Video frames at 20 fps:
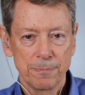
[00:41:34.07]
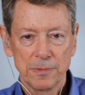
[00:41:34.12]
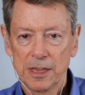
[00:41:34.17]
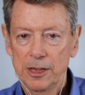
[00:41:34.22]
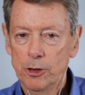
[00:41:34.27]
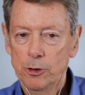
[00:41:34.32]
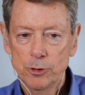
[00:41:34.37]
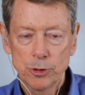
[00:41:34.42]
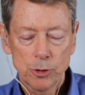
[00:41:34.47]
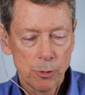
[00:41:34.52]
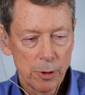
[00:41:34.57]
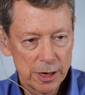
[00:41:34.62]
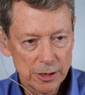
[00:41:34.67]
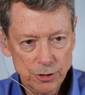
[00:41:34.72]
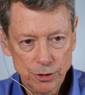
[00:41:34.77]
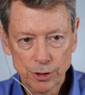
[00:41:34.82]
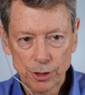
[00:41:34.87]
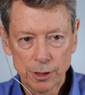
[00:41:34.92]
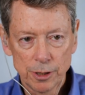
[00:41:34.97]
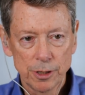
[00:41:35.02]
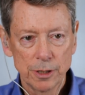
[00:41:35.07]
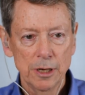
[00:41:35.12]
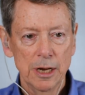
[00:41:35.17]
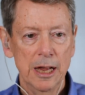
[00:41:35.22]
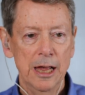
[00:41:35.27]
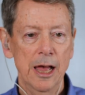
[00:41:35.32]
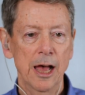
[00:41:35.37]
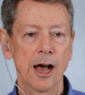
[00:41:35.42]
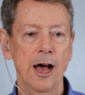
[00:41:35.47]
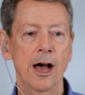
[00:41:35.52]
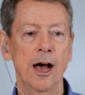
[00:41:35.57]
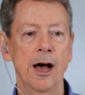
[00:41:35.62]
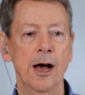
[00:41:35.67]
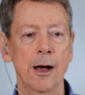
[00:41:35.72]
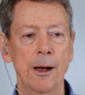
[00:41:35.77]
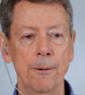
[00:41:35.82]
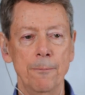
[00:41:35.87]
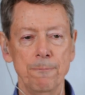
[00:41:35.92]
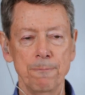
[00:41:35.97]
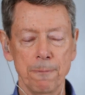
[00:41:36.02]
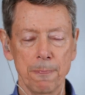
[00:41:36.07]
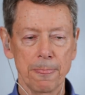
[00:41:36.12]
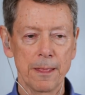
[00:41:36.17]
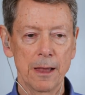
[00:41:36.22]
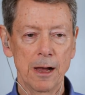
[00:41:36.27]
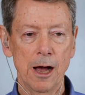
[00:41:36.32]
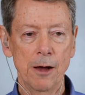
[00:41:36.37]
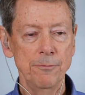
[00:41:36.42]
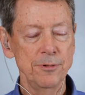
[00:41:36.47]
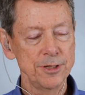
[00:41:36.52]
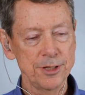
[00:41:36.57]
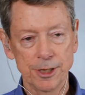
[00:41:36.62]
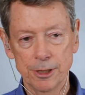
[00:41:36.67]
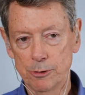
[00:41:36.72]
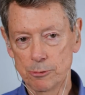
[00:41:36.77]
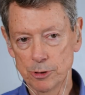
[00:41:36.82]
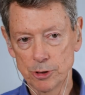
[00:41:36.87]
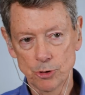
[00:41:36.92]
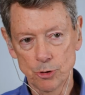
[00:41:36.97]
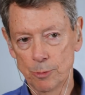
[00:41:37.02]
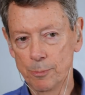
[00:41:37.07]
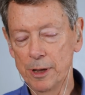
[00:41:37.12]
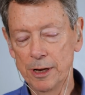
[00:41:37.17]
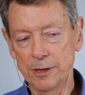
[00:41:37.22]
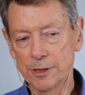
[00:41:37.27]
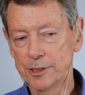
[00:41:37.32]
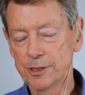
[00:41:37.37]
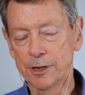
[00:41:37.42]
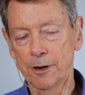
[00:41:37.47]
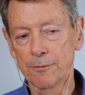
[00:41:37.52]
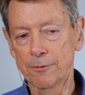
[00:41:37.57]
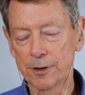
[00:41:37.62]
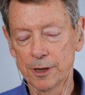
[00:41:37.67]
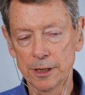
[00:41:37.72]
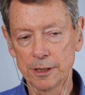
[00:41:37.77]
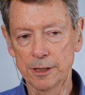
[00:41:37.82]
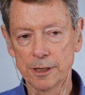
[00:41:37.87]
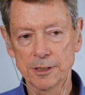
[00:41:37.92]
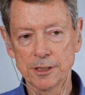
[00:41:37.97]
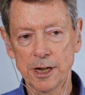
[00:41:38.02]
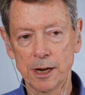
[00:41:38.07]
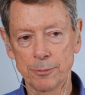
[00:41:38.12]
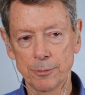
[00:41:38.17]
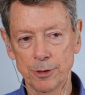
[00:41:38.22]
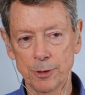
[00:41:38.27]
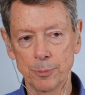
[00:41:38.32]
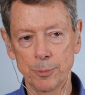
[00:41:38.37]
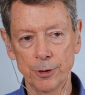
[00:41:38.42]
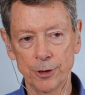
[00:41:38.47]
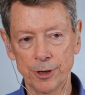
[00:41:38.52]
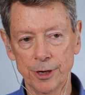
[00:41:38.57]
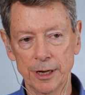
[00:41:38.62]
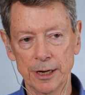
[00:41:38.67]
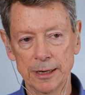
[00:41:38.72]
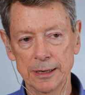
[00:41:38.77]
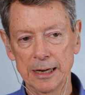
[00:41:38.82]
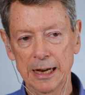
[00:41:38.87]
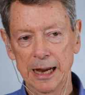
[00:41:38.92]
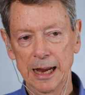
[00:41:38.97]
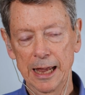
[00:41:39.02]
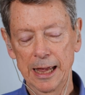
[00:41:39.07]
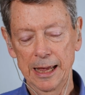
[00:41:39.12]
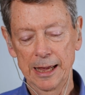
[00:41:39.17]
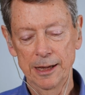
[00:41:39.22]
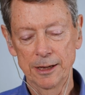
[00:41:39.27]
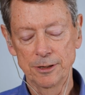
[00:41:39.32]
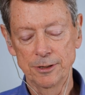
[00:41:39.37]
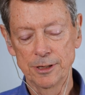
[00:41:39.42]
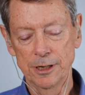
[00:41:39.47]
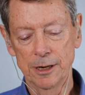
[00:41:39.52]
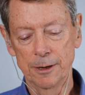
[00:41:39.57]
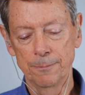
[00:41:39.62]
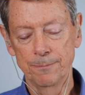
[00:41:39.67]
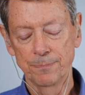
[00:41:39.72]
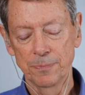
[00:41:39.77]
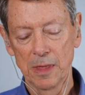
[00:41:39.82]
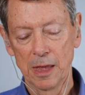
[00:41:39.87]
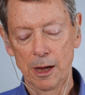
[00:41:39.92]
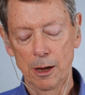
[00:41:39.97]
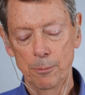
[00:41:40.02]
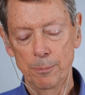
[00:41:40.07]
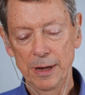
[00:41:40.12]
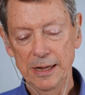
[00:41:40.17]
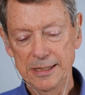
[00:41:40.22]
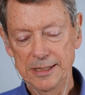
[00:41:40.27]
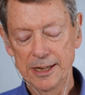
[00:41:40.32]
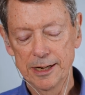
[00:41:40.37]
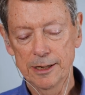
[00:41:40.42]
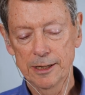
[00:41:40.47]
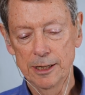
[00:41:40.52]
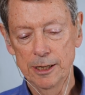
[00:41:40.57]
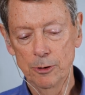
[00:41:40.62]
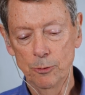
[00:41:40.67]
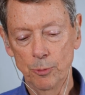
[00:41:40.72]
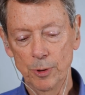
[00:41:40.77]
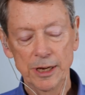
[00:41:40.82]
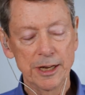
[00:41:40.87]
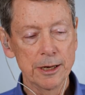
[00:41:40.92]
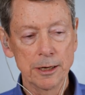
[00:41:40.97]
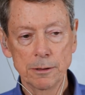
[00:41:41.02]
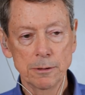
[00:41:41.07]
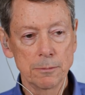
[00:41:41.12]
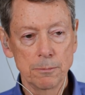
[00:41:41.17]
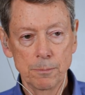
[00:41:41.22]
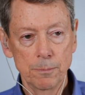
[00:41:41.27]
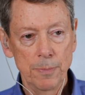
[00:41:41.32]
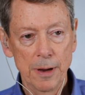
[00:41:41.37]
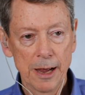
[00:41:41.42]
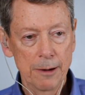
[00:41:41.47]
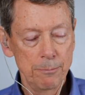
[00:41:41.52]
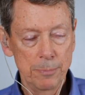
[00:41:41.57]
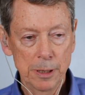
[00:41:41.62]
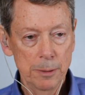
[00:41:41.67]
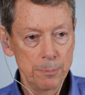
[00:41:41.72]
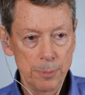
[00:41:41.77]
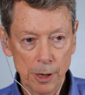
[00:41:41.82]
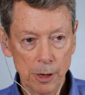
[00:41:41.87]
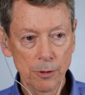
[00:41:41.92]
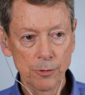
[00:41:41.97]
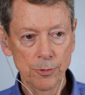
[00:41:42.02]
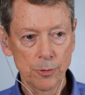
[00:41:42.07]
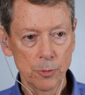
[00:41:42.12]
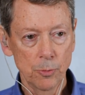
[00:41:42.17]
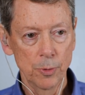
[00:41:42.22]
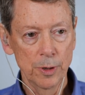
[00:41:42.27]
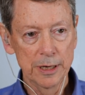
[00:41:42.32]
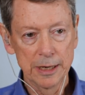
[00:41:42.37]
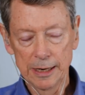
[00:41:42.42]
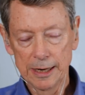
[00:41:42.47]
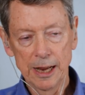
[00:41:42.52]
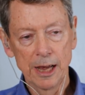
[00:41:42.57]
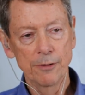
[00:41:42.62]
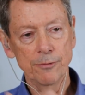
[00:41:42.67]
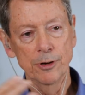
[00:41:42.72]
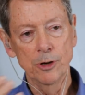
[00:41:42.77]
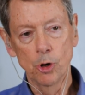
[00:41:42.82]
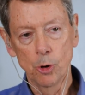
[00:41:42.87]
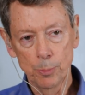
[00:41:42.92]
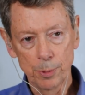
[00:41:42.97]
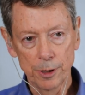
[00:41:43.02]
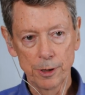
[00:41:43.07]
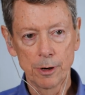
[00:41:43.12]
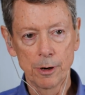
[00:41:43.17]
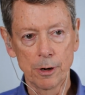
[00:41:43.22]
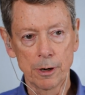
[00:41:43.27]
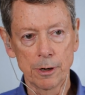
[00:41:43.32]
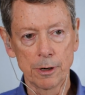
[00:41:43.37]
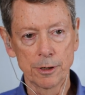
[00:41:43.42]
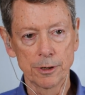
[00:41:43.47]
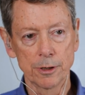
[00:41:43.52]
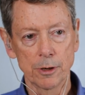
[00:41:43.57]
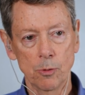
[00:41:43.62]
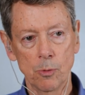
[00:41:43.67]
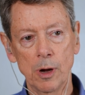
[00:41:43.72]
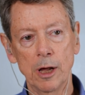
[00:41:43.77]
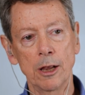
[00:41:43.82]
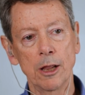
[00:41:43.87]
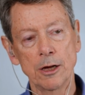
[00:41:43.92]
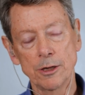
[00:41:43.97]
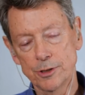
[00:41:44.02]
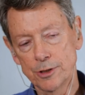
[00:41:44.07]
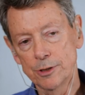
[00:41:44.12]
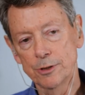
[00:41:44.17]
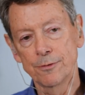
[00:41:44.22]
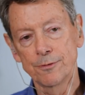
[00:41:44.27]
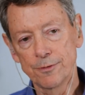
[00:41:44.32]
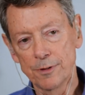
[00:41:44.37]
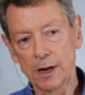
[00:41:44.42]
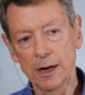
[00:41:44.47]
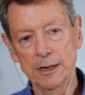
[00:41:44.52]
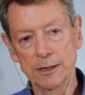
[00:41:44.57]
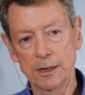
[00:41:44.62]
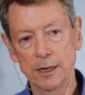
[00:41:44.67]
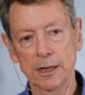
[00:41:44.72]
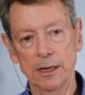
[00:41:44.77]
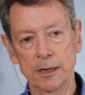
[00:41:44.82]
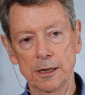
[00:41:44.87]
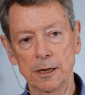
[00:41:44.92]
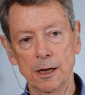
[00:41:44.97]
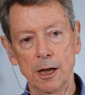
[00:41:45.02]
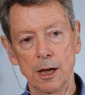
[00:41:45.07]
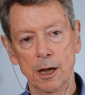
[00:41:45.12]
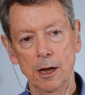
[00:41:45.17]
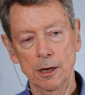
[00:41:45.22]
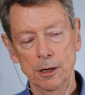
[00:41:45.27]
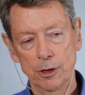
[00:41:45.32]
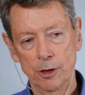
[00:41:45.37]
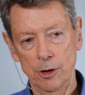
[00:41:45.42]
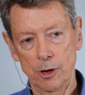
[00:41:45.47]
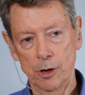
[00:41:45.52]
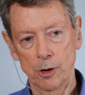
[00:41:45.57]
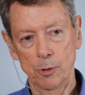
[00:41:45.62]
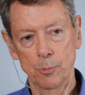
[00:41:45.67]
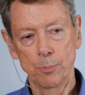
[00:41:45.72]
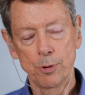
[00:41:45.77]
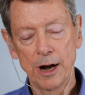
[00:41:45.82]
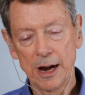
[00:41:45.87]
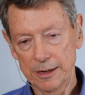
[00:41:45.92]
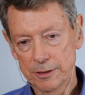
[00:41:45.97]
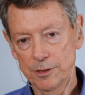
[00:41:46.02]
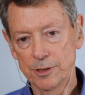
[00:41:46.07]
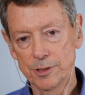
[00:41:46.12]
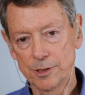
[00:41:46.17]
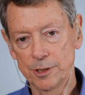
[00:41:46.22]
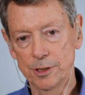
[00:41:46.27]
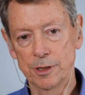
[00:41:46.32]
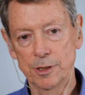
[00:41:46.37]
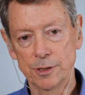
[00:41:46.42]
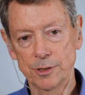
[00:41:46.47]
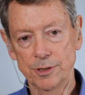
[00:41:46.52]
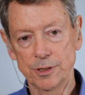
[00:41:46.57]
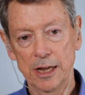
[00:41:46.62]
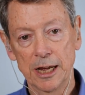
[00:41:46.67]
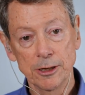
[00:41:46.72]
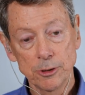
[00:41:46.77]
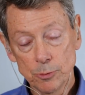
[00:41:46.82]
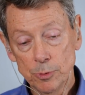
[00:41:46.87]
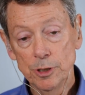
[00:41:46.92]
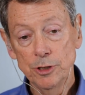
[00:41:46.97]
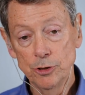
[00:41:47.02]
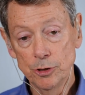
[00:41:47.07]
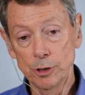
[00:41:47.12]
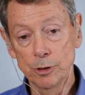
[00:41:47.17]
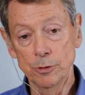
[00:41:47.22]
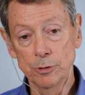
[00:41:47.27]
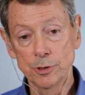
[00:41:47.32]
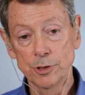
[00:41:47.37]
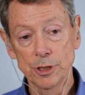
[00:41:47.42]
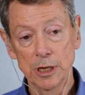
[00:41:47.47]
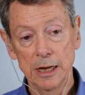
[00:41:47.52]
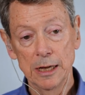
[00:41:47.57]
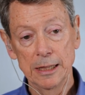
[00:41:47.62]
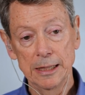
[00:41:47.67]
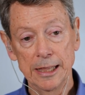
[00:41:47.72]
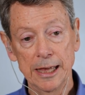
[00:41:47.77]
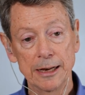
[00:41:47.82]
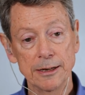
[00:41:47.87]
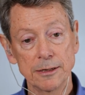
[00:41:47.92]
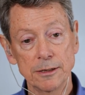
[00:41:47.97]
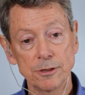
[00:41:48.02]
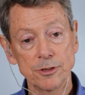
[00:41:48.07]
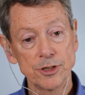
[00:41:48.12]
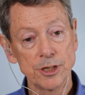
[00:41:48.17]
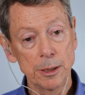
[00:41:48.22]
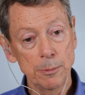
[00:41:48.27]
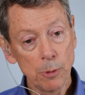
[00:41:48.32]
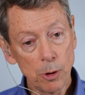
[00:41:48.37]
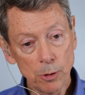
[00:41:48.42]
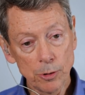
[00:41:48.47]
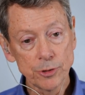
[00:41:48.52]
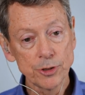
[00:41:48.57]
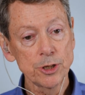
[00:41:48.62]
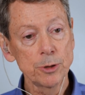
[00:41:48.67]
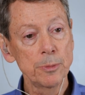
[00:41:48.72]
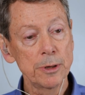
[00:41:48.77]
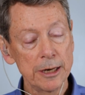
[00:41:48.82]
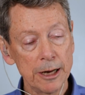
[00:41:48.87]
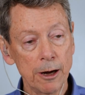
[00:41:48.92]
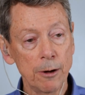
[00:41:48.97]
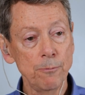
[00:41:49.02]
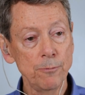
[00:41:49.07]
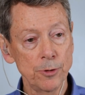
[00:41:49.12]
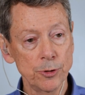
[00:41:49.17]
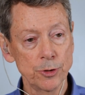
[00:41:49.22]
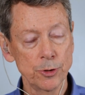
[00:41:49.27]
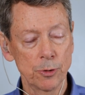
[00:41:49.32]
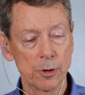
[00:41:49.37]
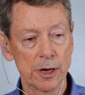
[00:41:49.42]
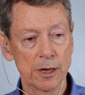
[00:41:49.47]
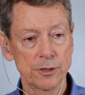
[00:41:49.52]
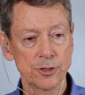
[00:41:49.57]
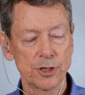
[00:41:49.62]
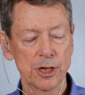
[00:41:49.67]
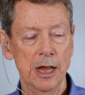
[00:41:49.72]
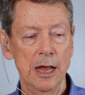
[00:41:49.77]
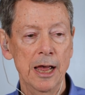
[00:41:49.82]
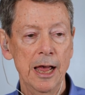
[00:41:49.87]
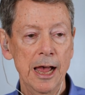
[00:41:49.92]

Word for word: Huge question. Uh, obviously there was tremendous suffering in the time of the buddha and um, basically we can be both we can have an open heart while also finding you know, practices as we choose that seem wholesome and helpful to us.